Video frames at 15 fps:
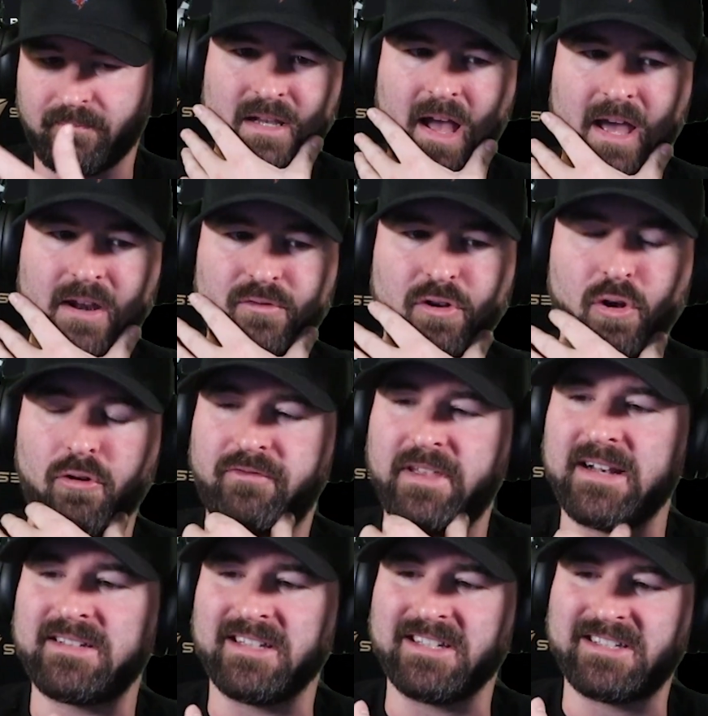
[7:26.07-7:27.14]
I don't know if
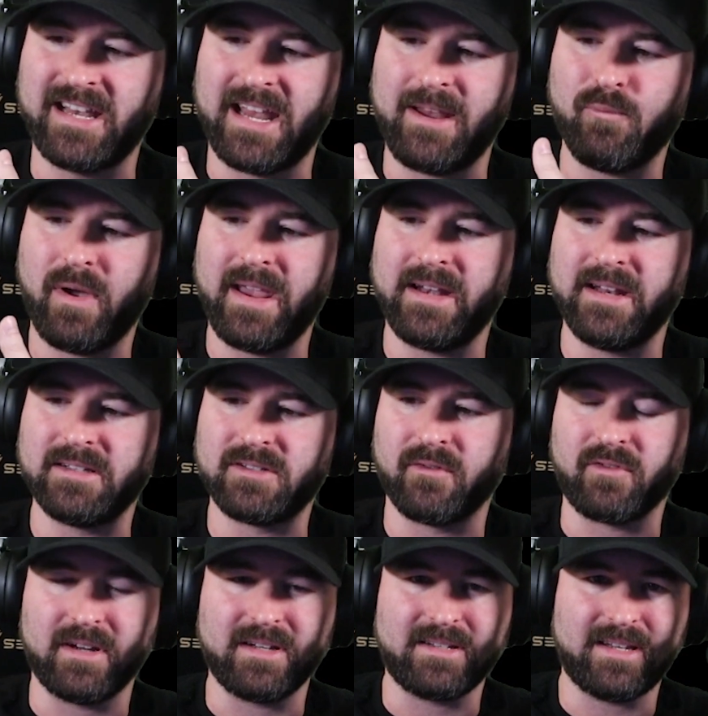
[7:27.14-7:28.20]
that's the same way it is
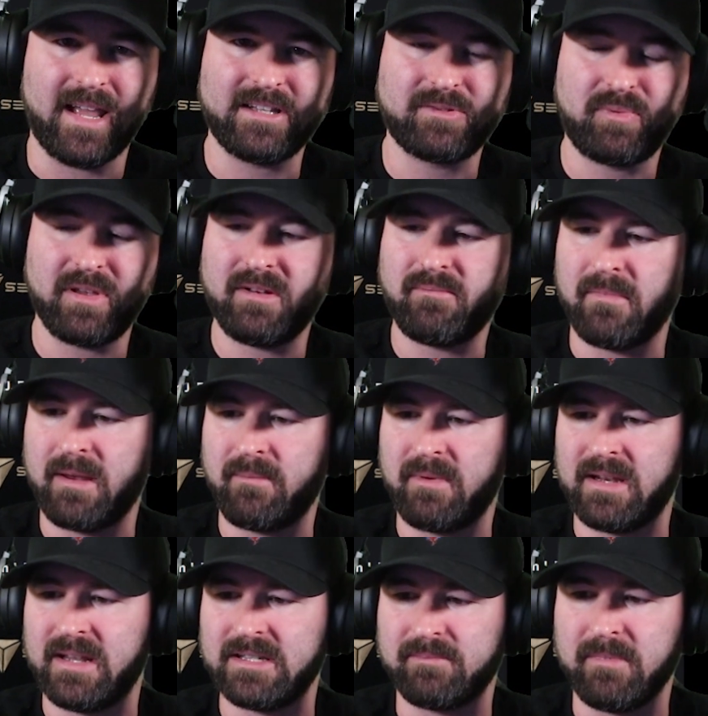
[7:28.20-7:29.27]
over at Deadspin. Maybe
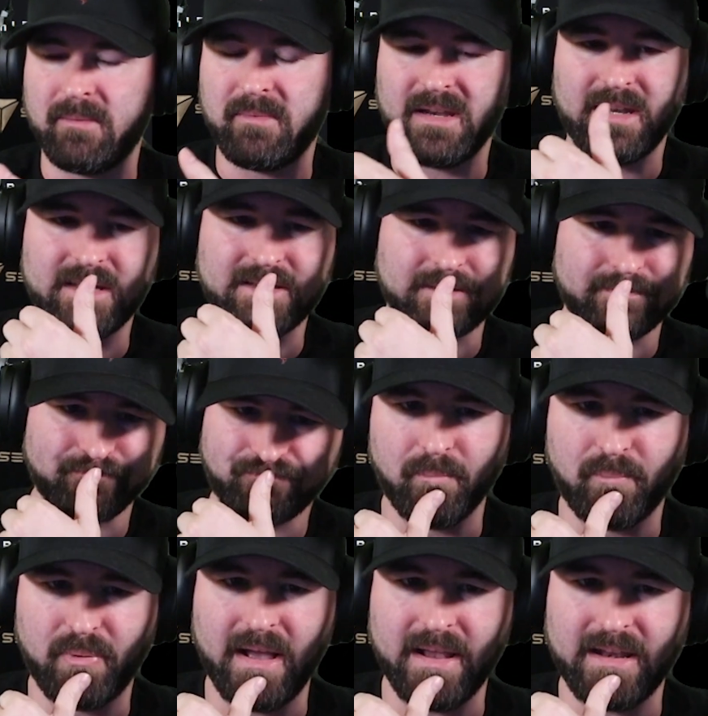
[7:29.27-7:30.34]
it is, maybe it isn't.
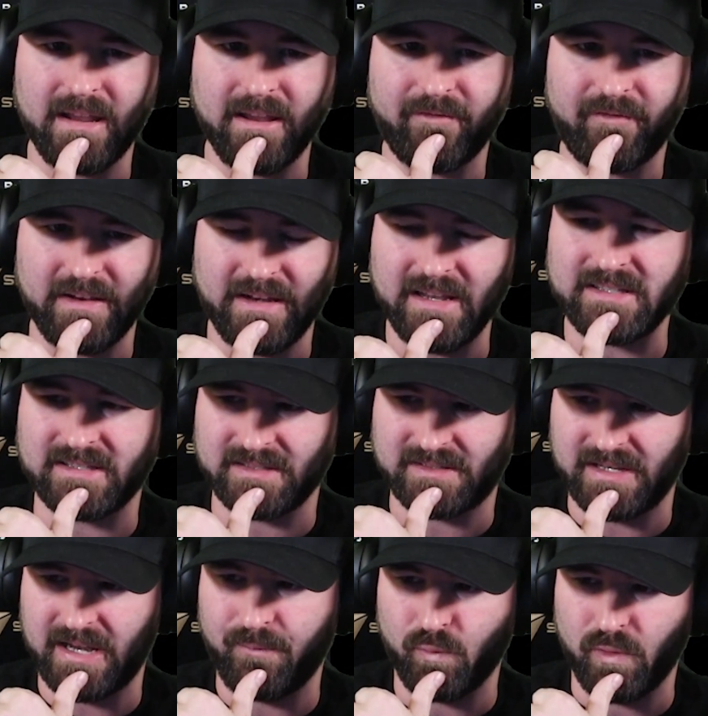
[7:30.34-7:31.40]
But if it is the
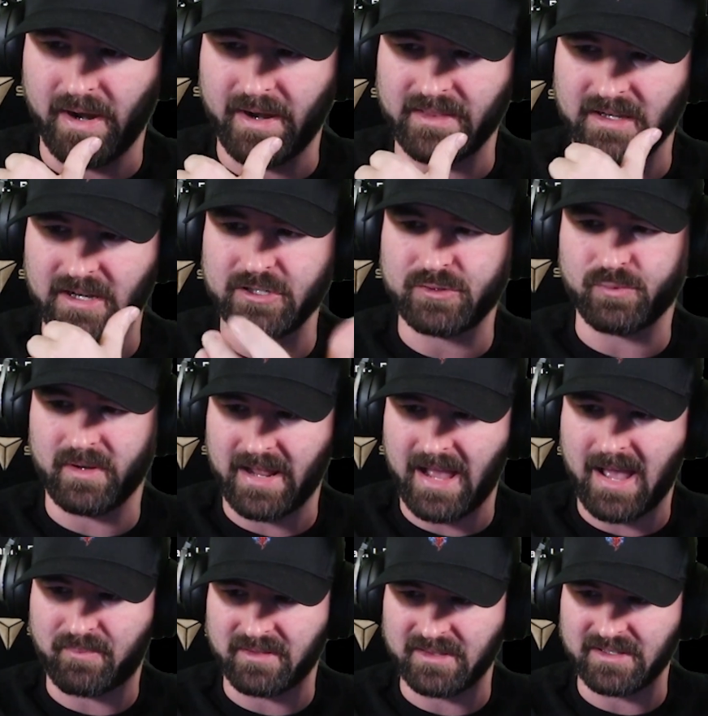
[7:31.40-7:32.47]
same way, then here's what
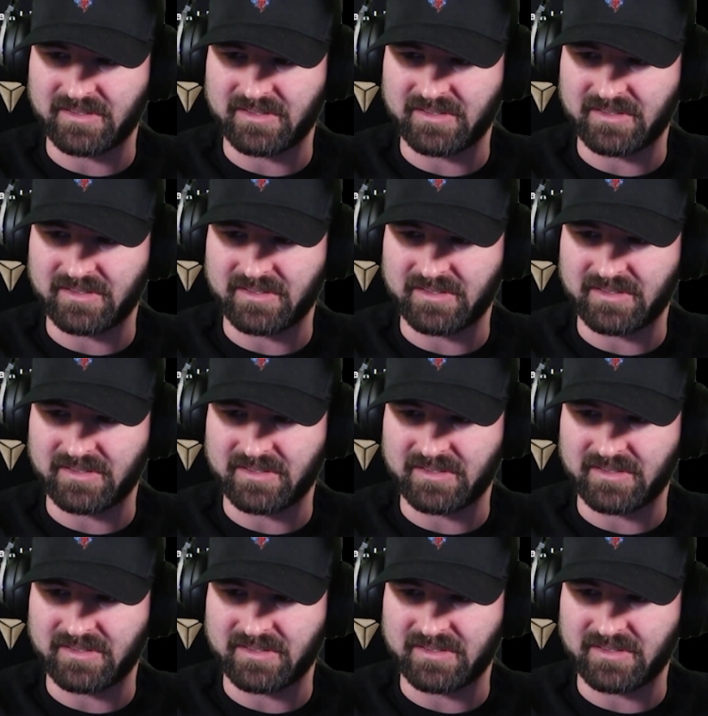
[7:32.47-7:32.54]
happened.